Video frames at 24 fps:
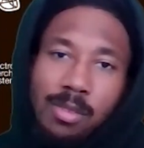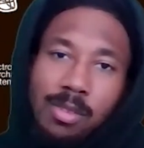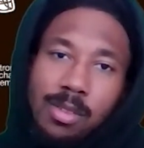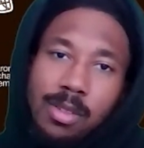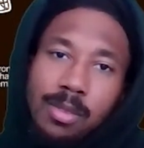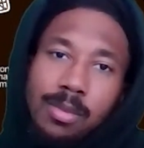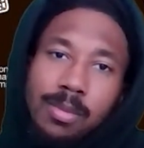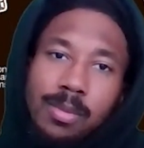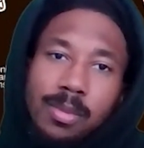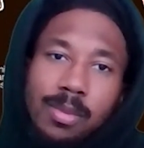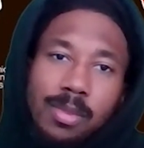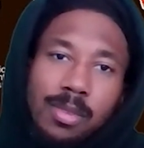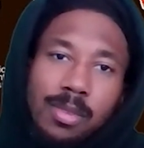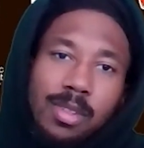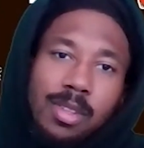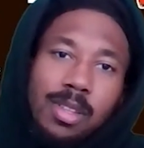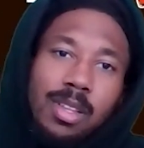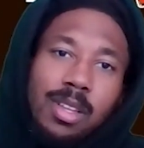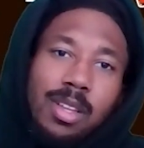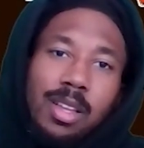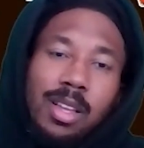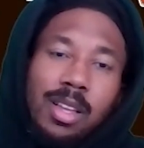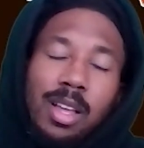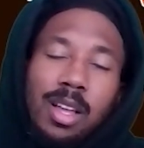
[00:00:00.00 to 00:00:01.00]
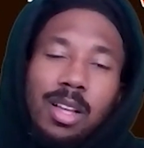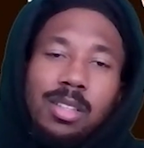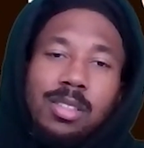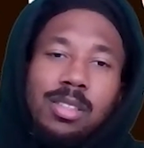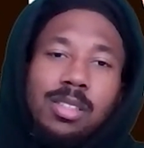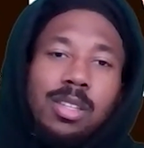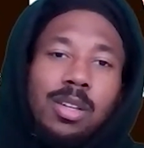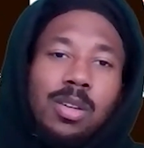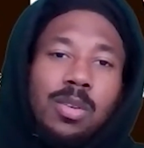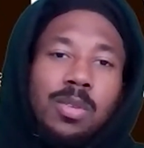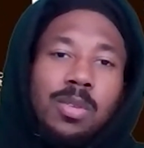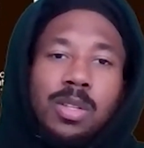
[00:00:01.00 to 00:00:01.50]
him. So
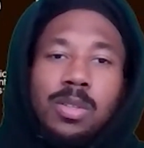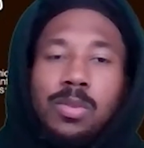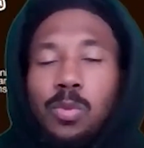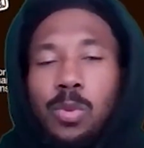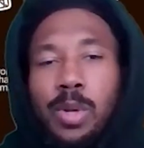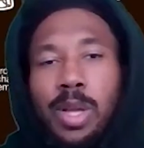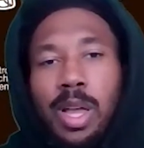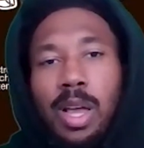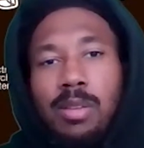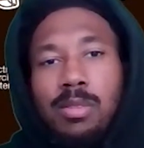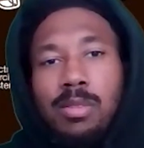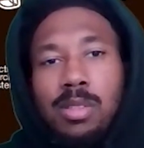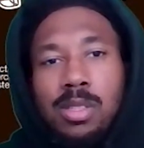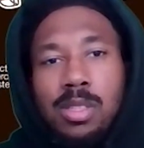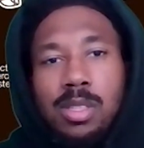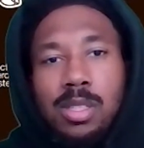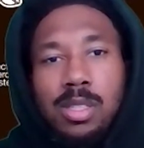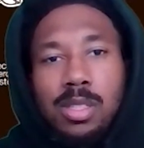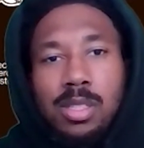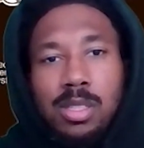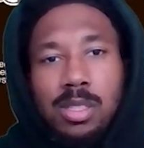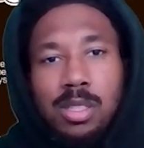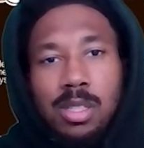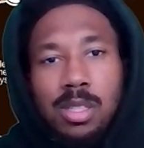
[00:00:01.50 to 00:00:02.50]
we have to just,